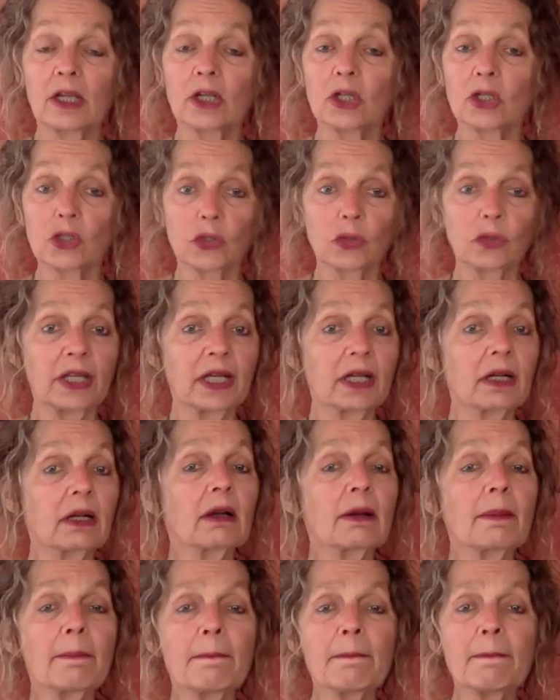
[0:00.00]
So there
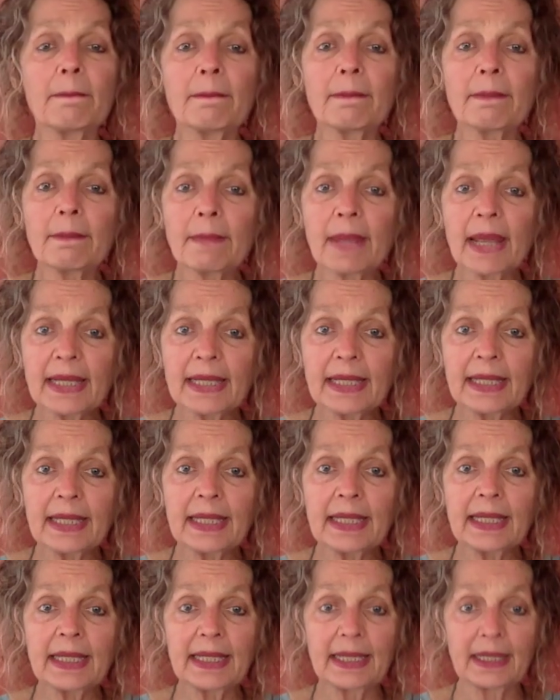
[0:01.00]
are
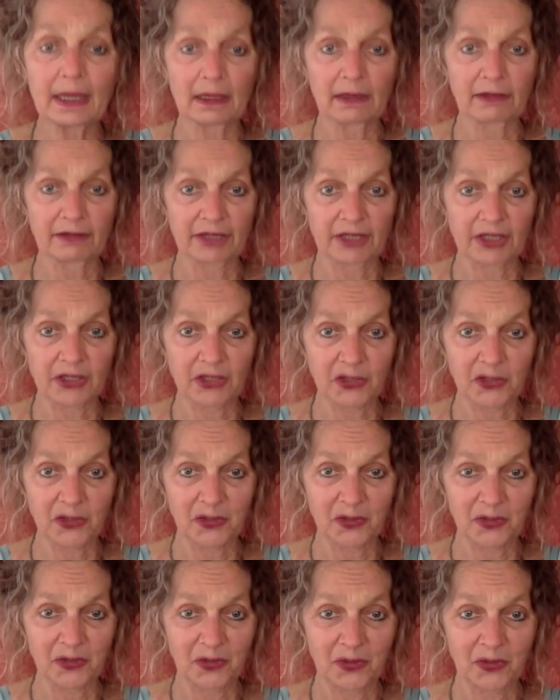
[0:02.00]
many of us
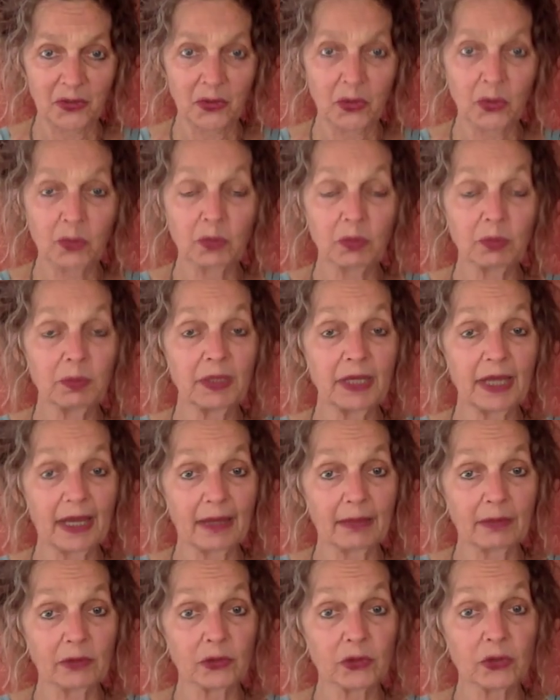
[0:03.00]
who will be
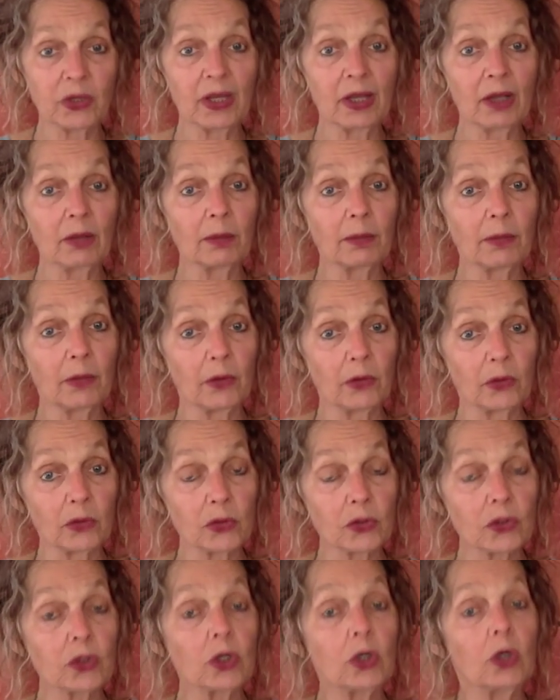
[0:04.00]
able to help
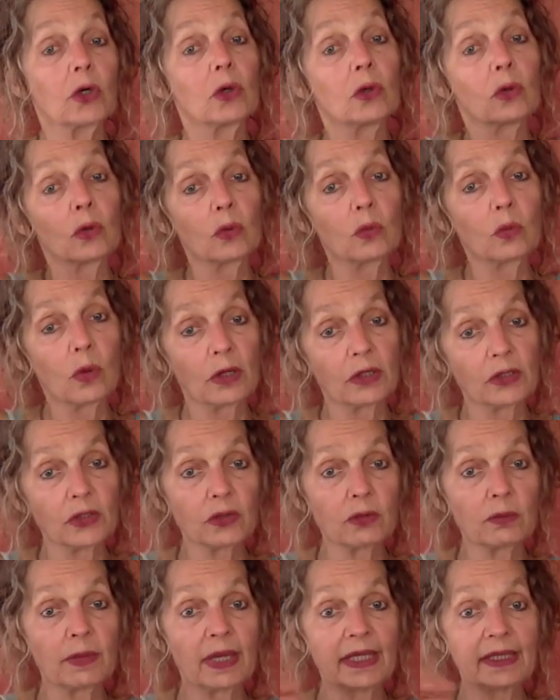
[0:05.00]
those who want
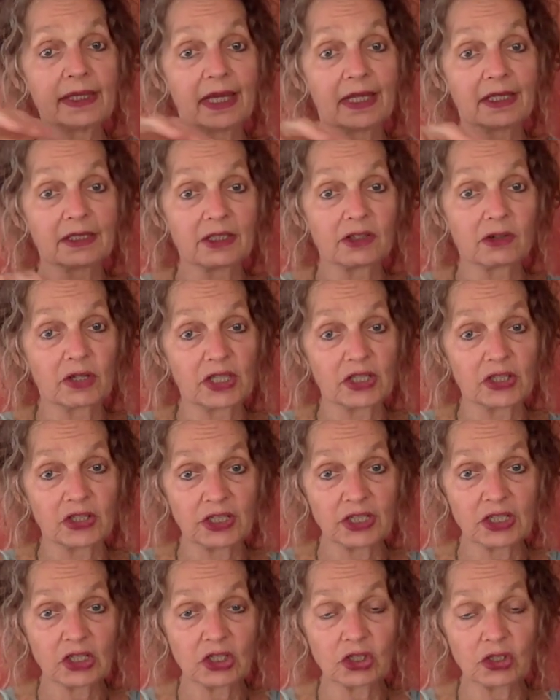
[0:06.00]
to make that
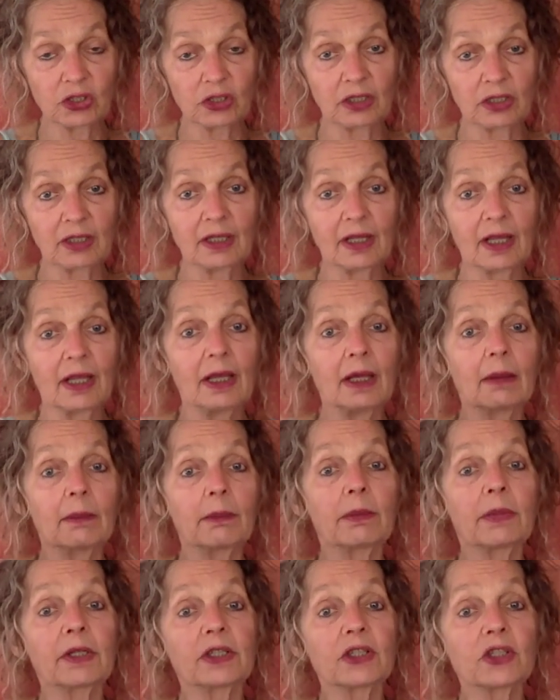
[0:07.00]
transition,
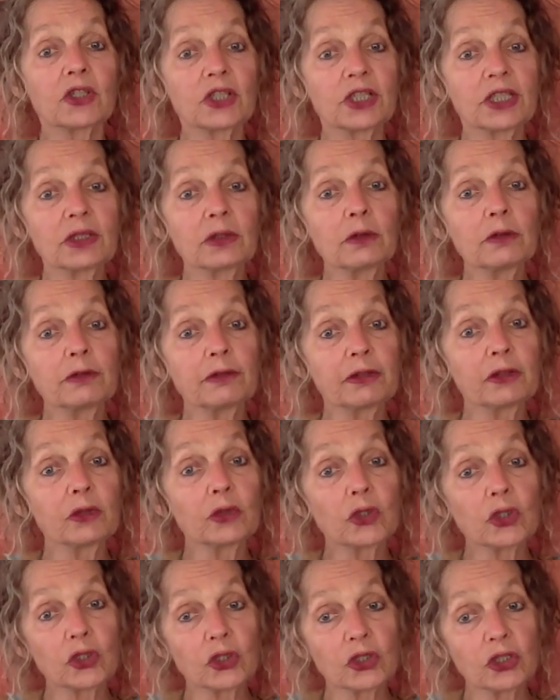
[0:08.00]
but still feel
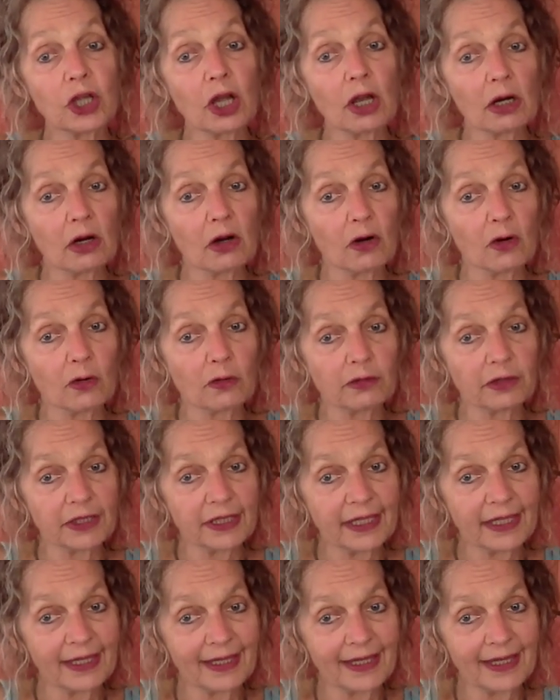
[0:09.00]
stuck over
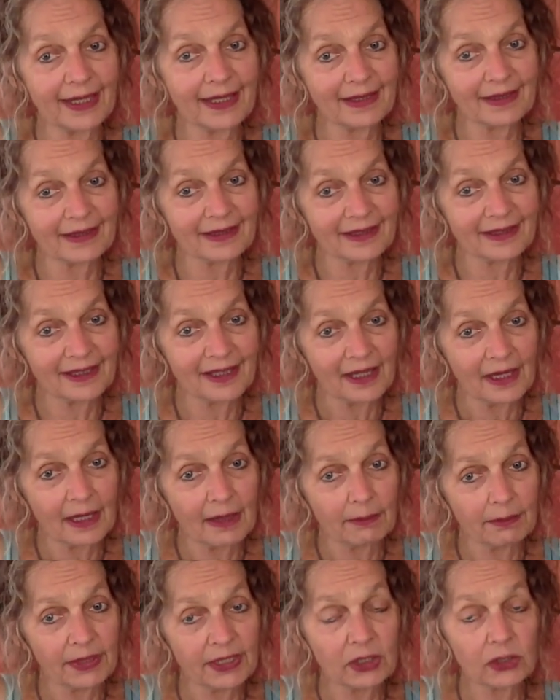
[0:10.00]
here
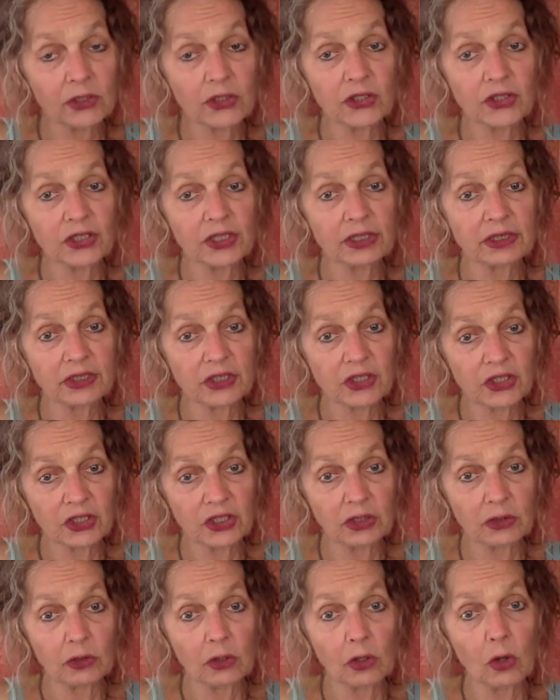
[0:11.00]
because there is
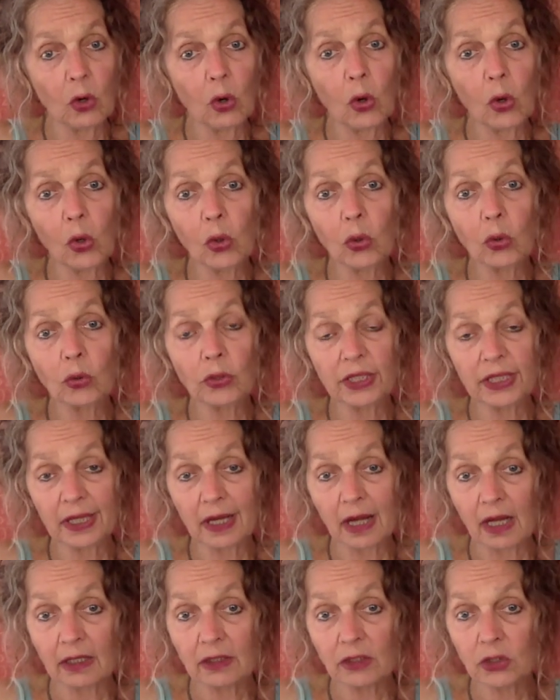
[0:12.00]
still a holding
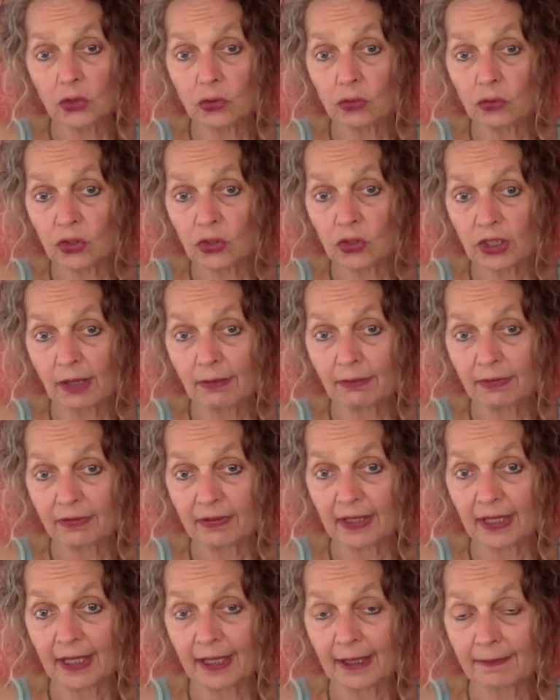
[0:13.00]
on to
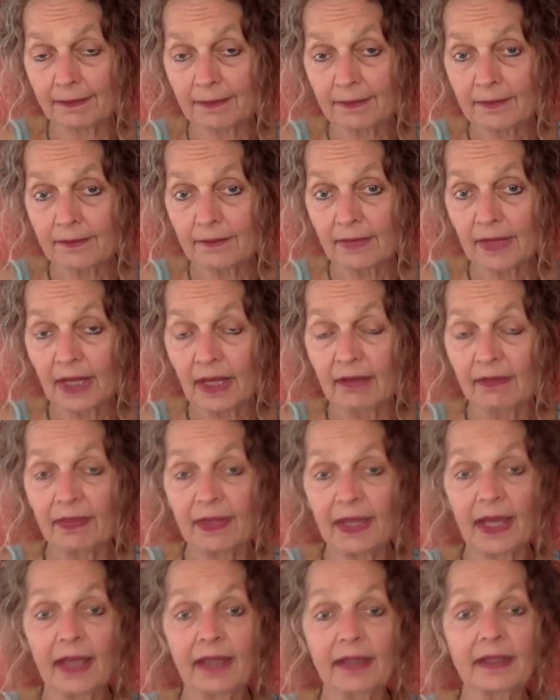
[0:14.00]
something
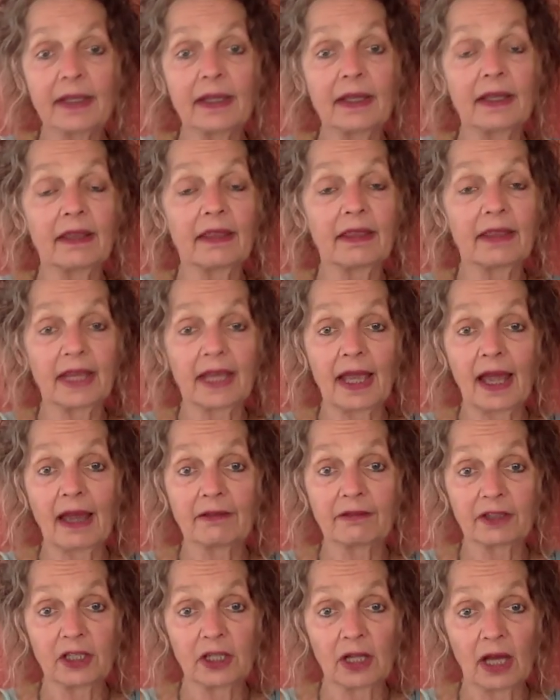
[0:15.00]
that they
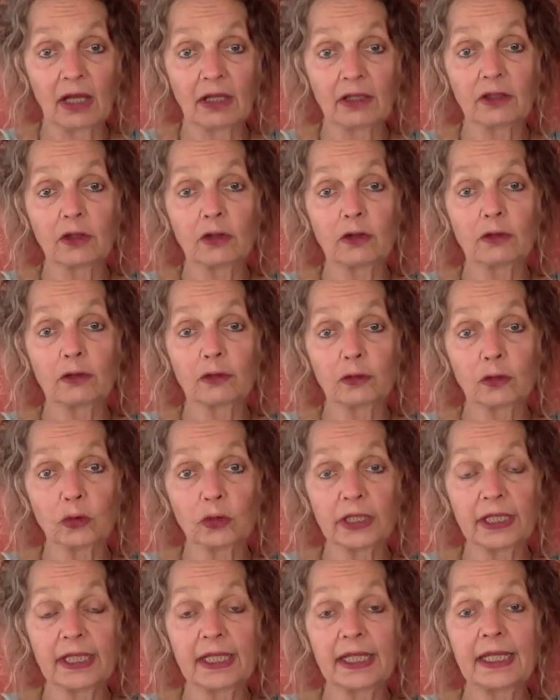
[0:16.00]
have not
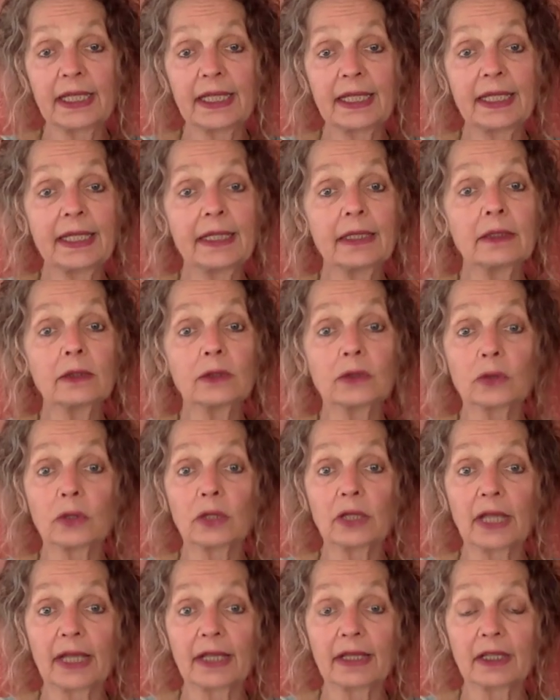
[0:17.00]
fully healed or
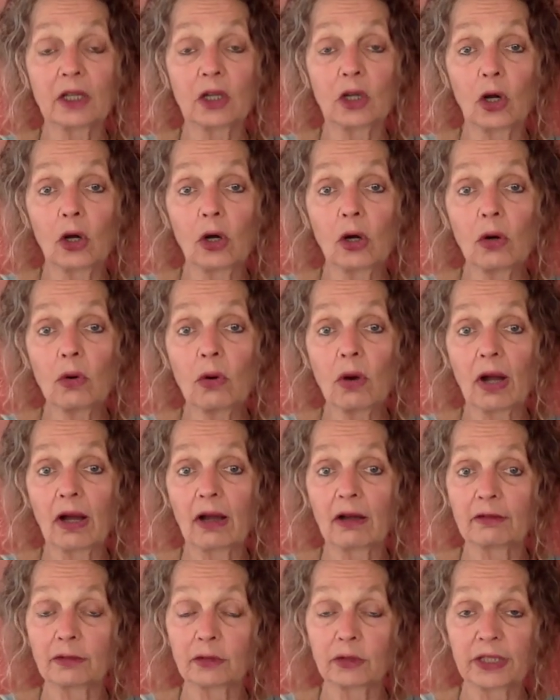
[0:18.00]
let go
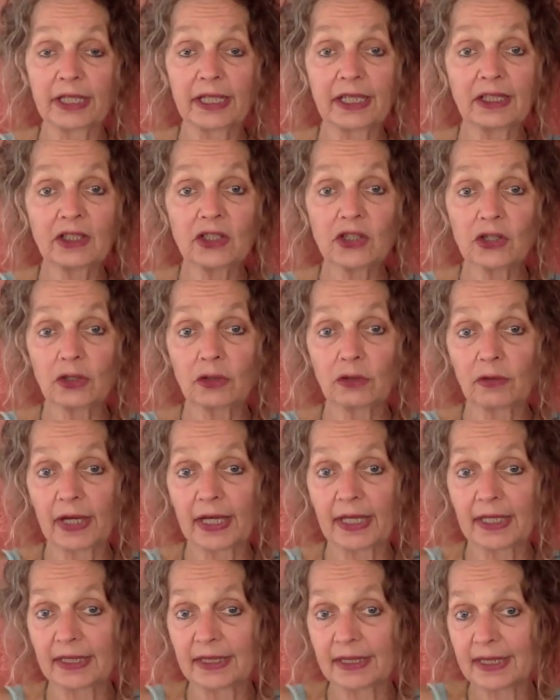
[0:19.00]
of or
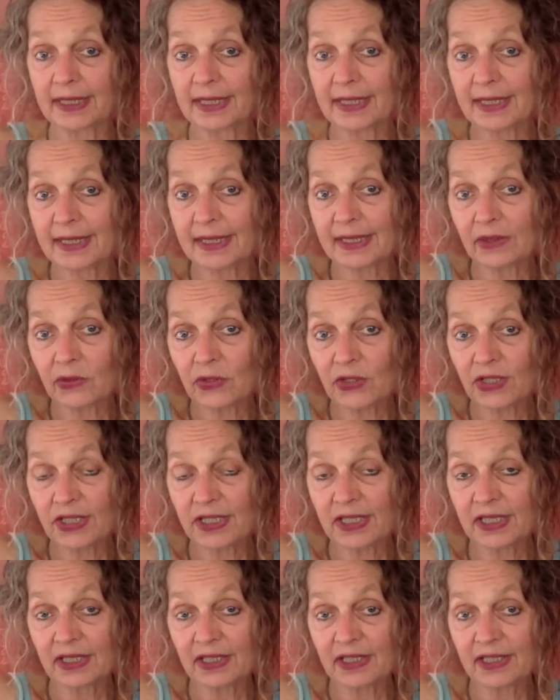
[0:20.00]
integrated. It still
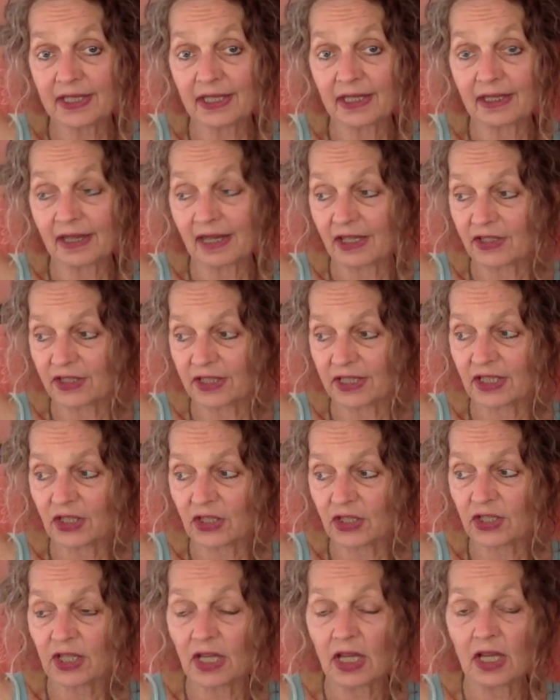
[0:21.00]
sits there as
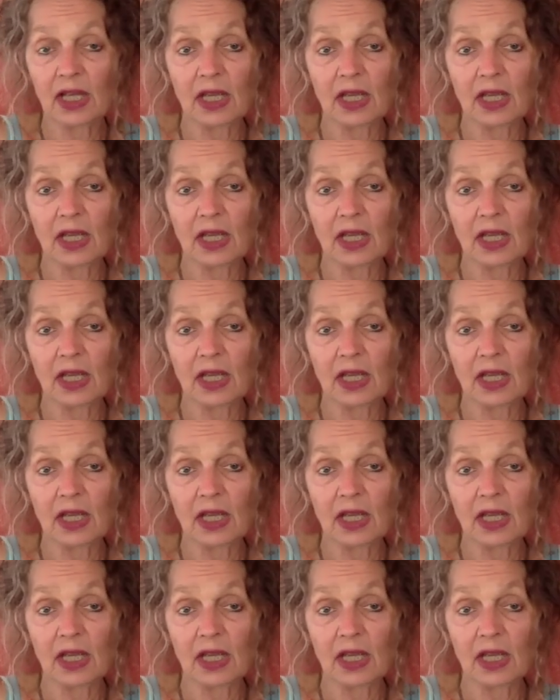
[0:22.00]
this